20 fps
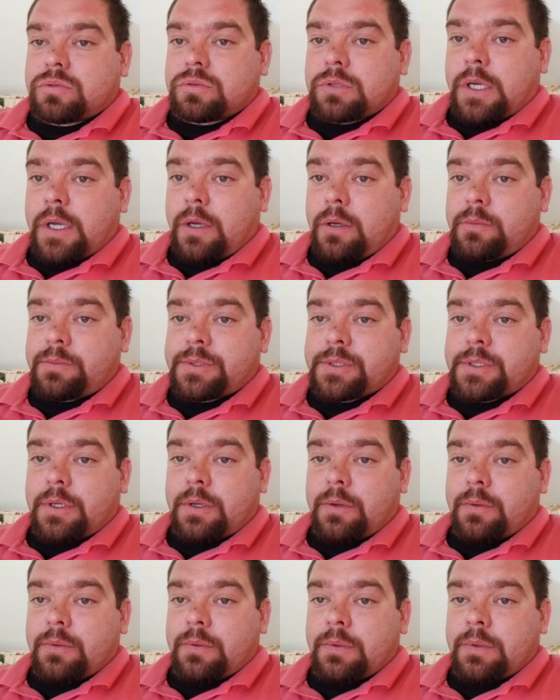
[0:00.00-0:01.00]
I hope
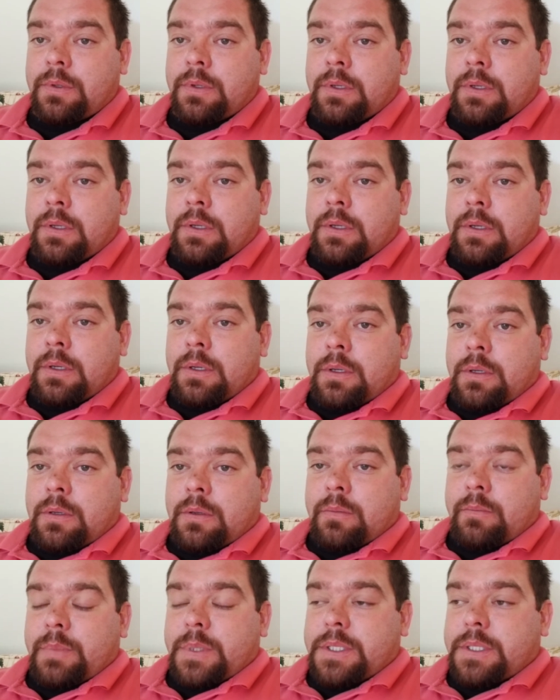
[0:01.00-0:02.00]
so.
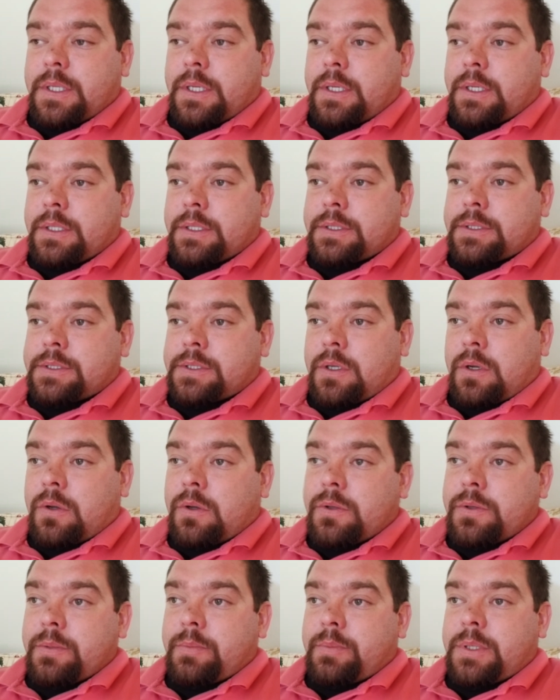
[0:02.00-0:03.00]
Because
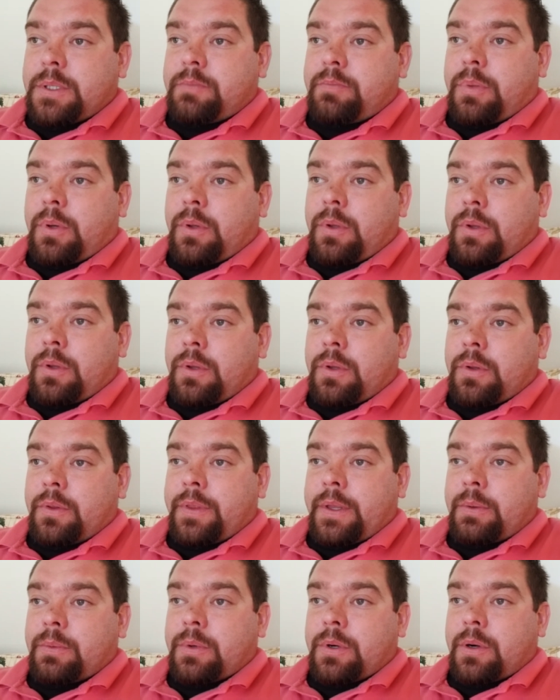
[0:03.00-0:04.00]
all the people
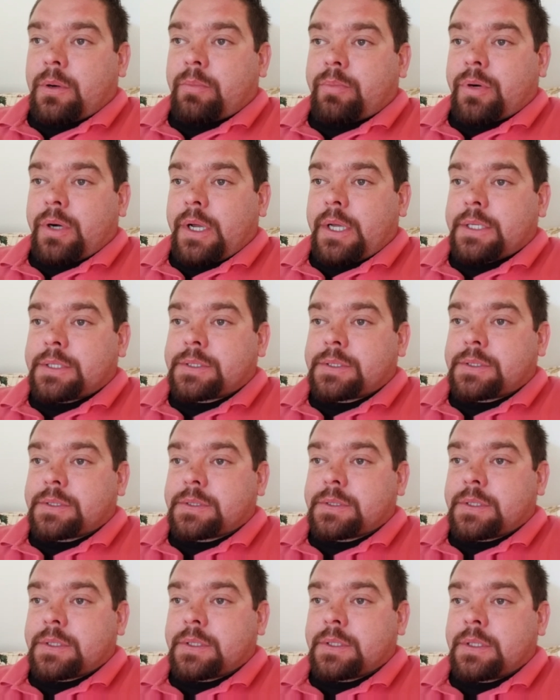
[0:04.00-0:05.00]
that were
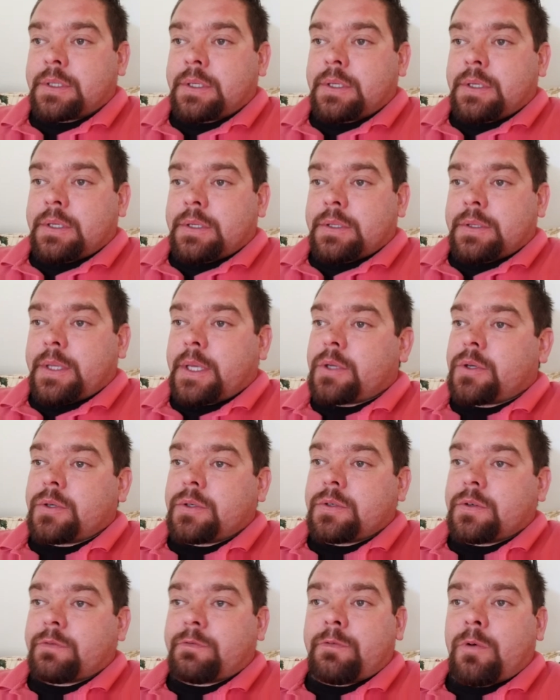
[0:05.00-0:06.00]
oppressed, they
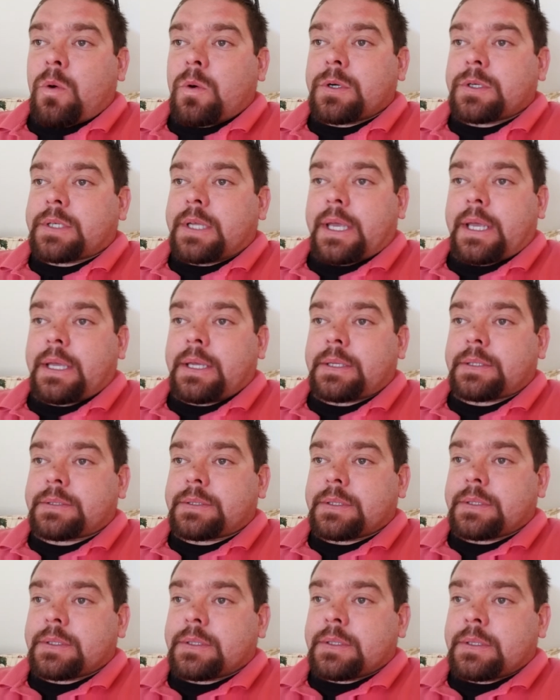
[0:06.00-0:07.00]
couldn't afford to hate
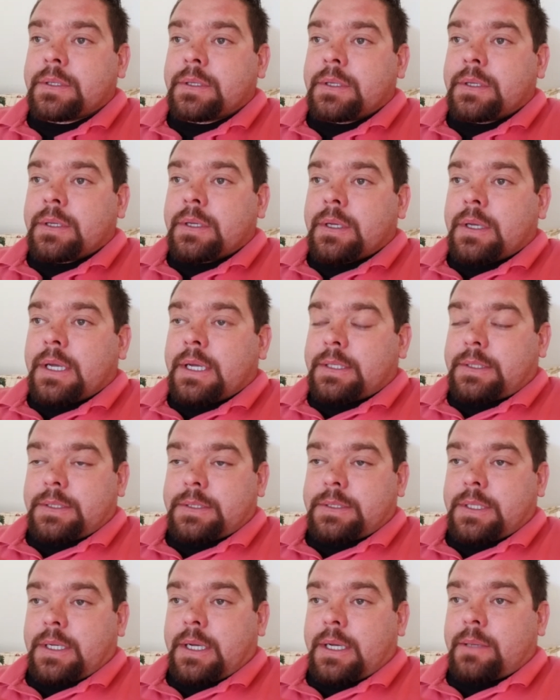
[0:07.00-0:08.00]
at the
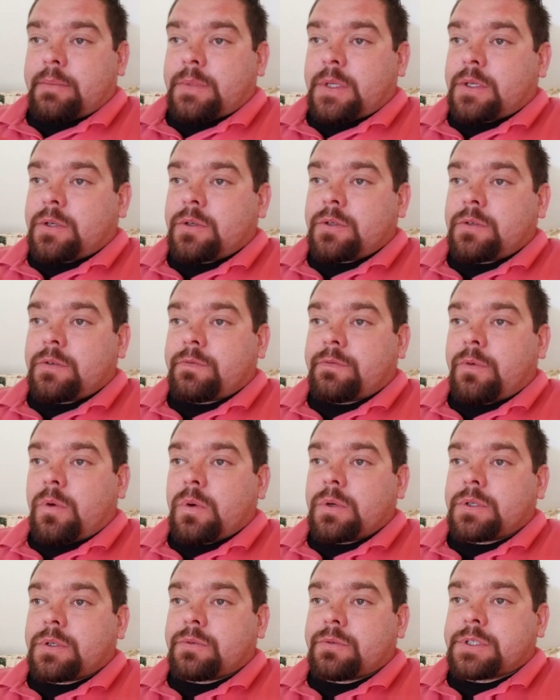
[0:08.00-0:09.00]
time. They couldn't
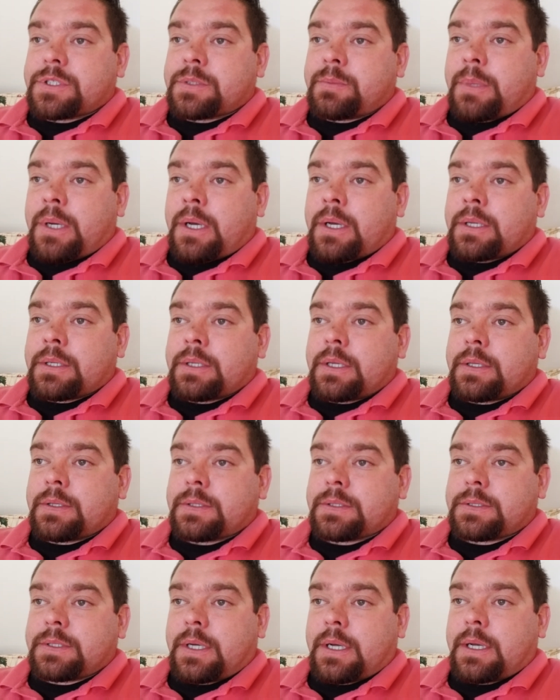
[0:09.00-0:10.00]
afford to respond at the
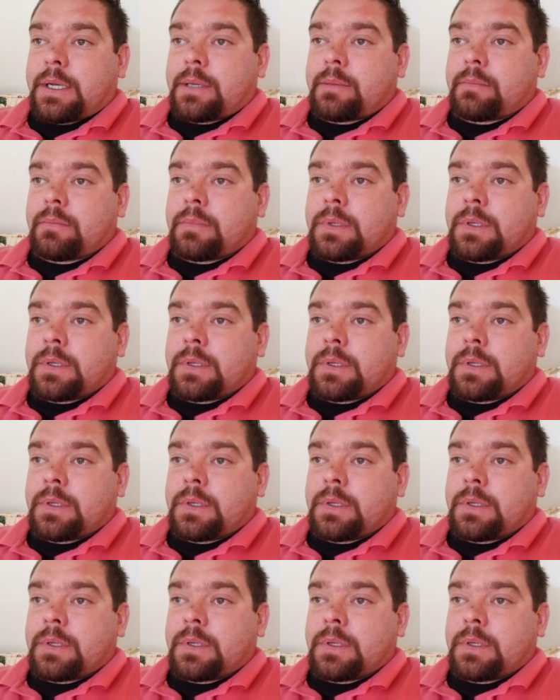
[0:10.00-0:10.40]
time.